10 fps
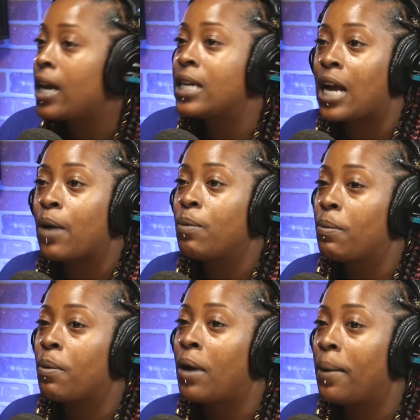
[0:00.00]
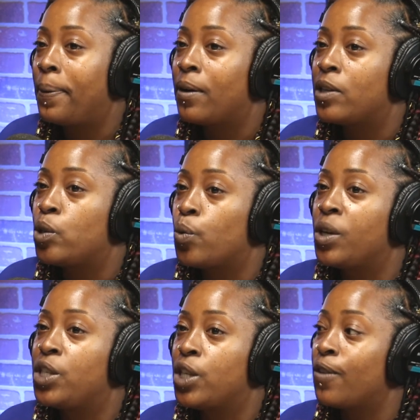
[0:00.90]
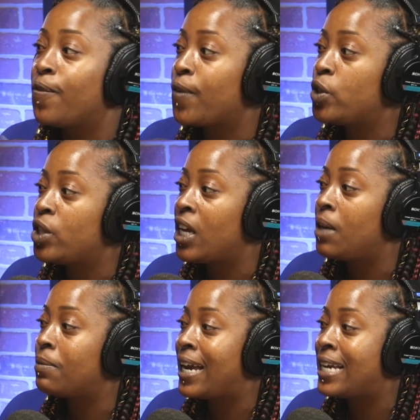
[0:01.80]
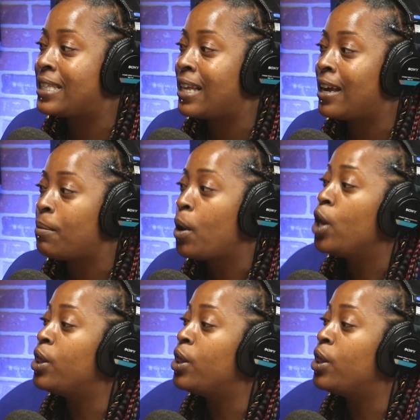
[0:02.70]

Because I remember my parents knowing each other first name, last name,